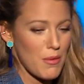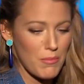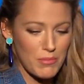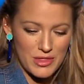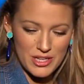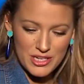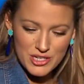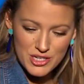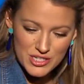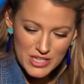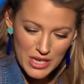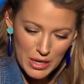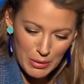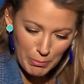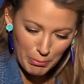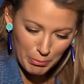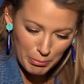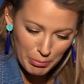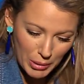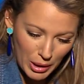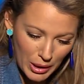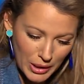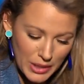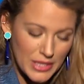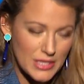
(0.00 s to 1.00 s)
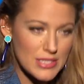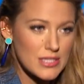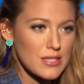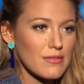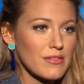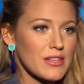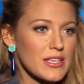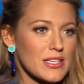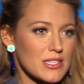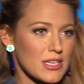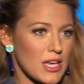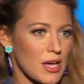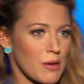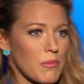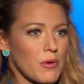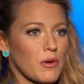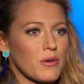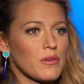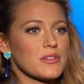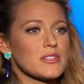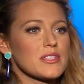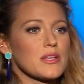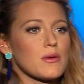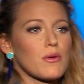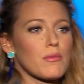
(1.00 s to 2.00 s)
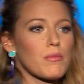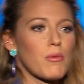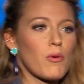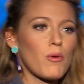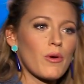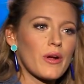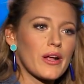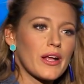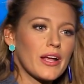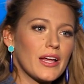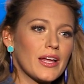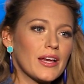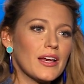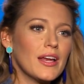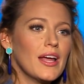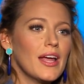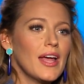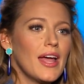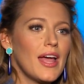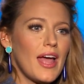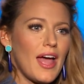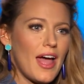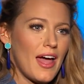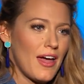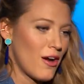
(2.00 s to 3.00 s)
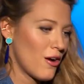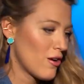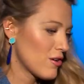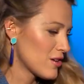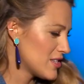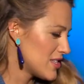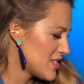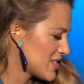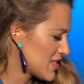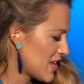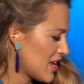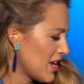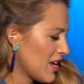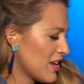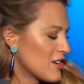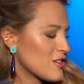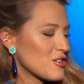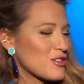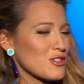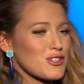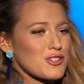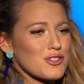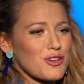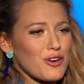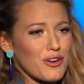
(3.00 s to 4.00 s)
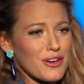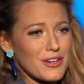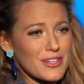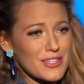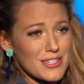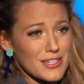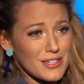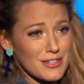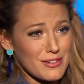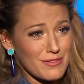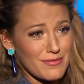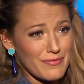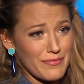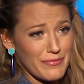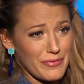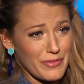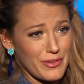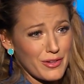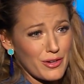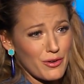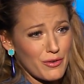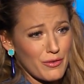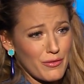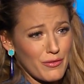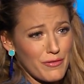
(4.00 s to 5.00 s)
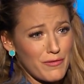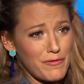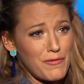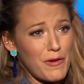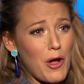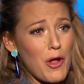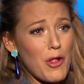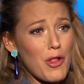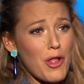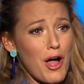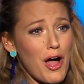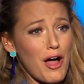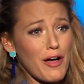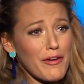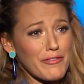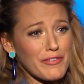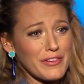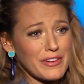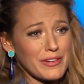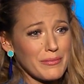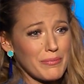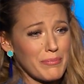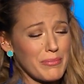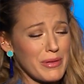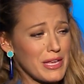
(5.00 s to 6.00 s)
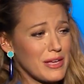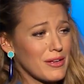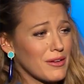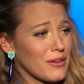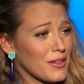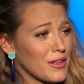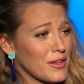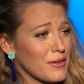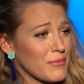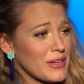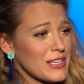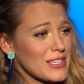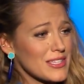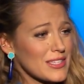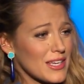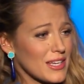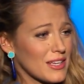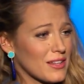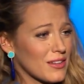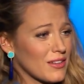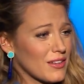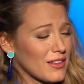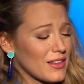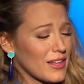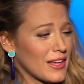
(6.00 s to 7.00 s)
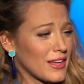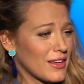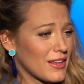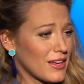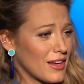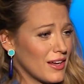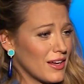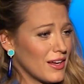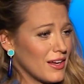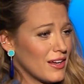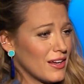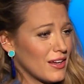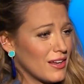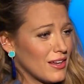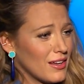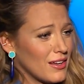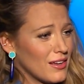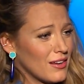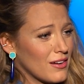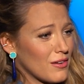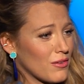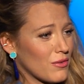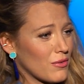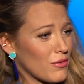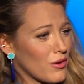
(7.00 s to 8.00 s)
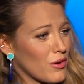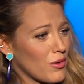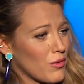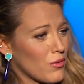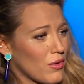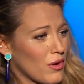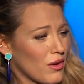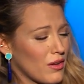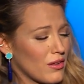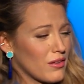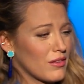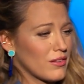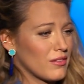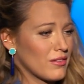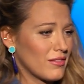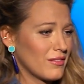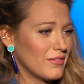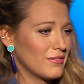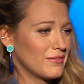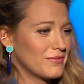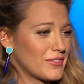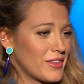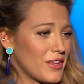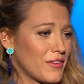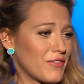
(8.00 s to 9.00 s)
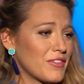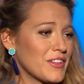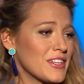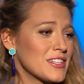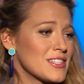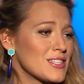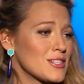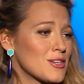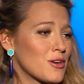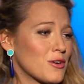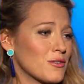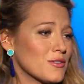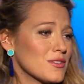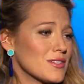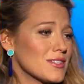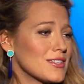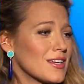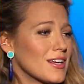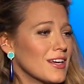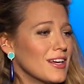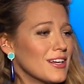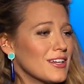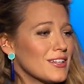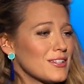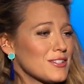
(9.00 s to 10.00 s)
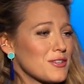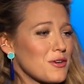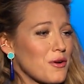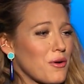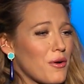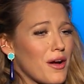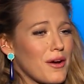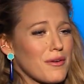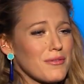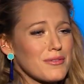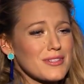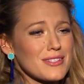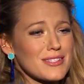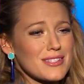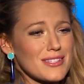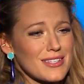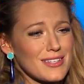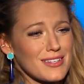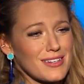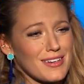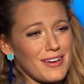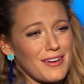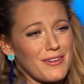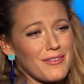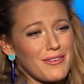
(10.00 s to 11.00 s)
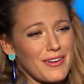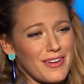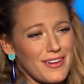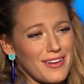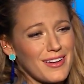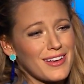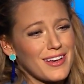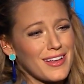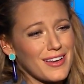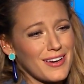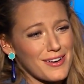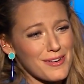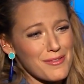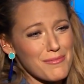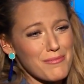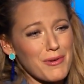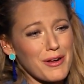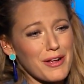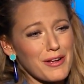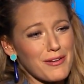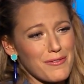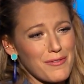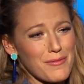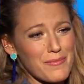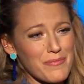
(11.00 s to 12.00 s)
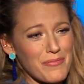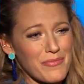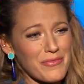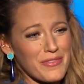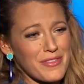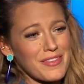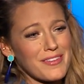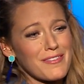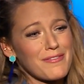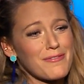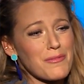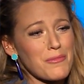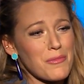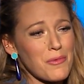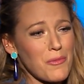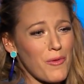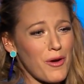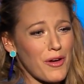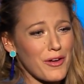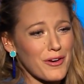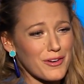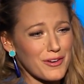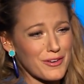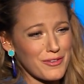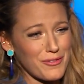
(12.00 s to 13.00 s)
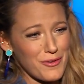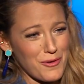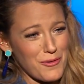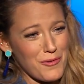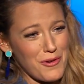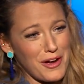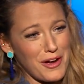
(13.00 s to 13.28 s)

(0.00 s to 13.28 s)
but they just had buckets of these chemicals they were pouring in, and our skin just started to fall off and peel, and my skin looked like, you know, the Flintstones. So I needed a break from the water for a